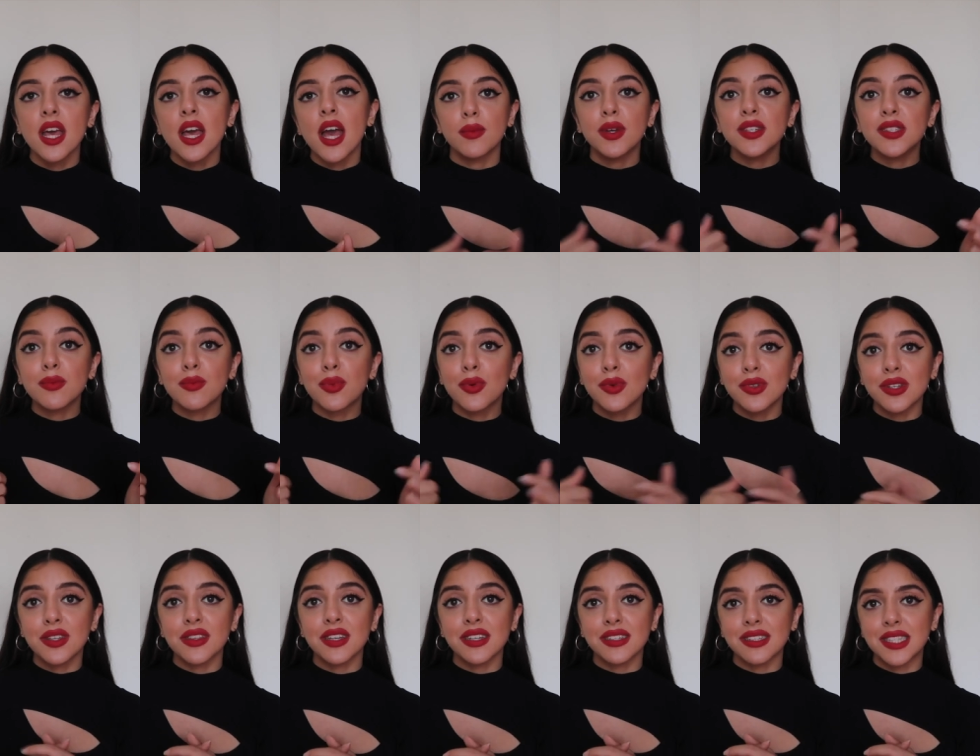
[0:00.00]
The most
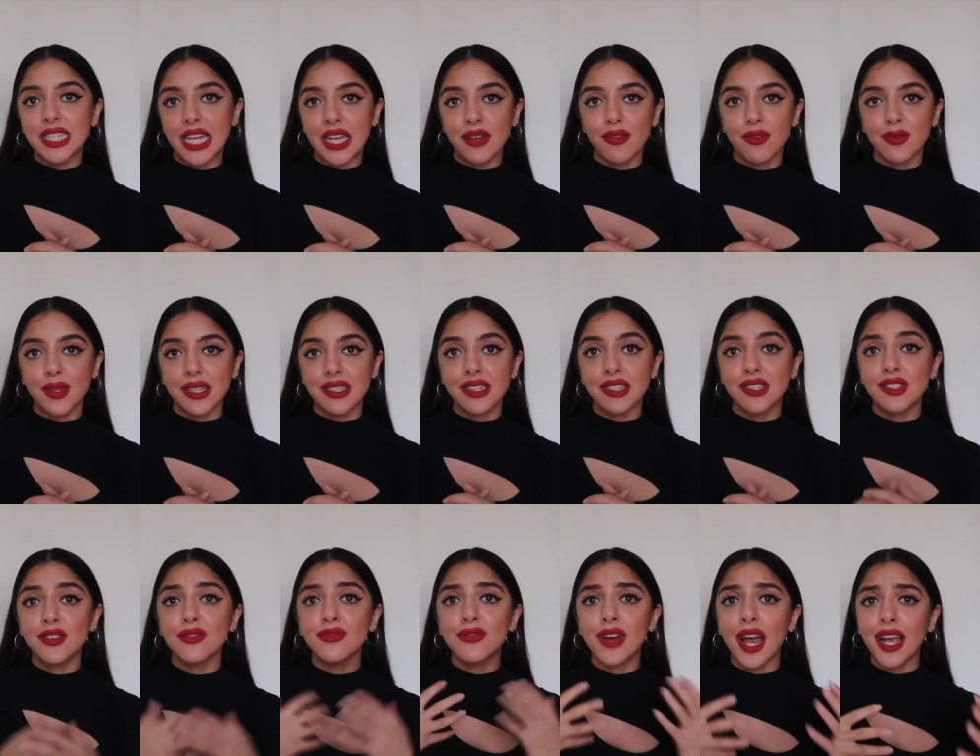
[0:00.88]
important thing to take from this
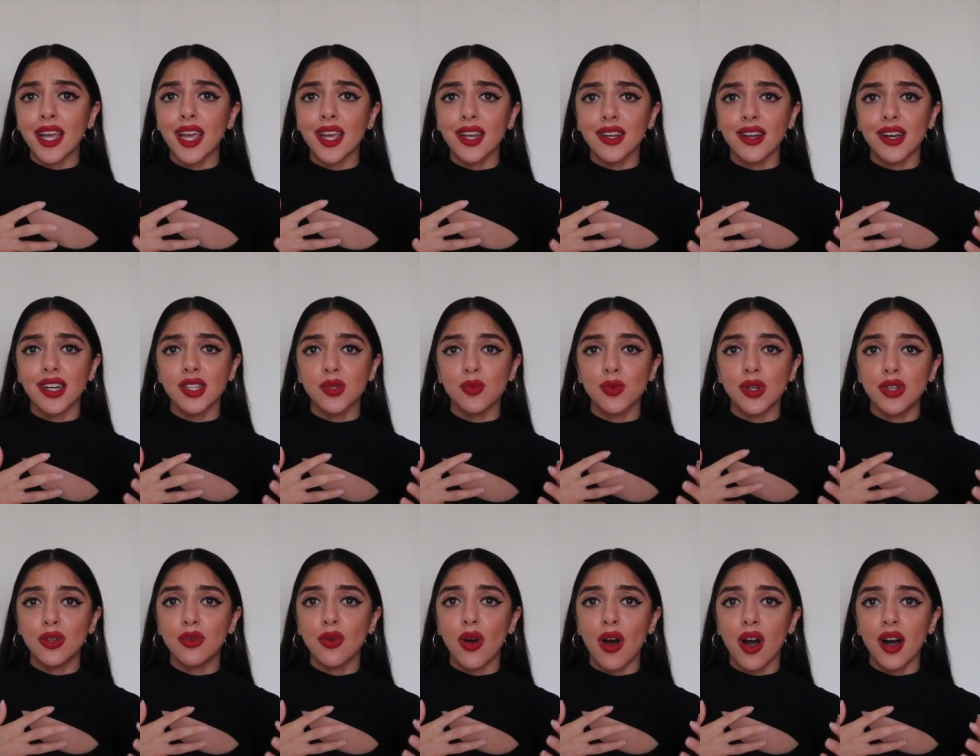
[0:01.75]
is to recognize
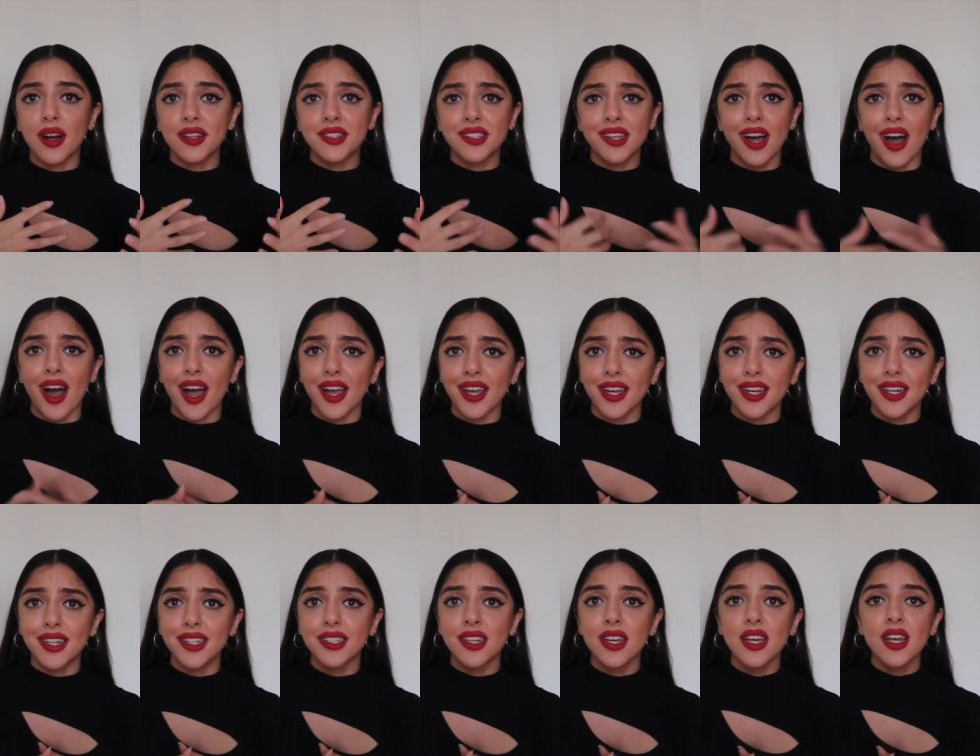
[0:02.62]
when you are
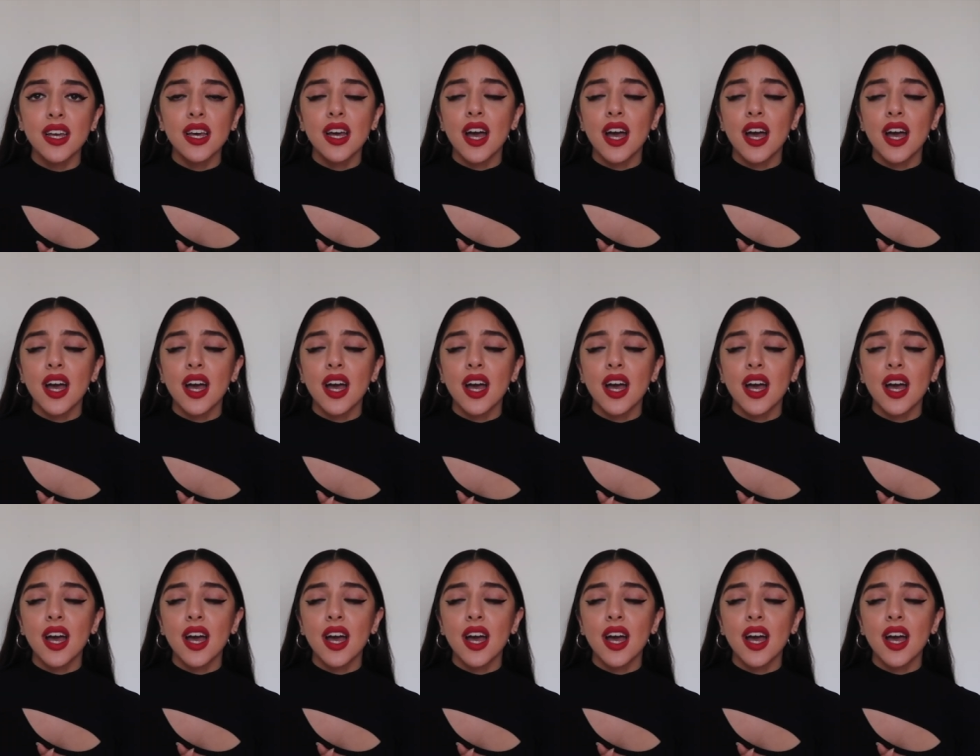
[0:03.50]
tired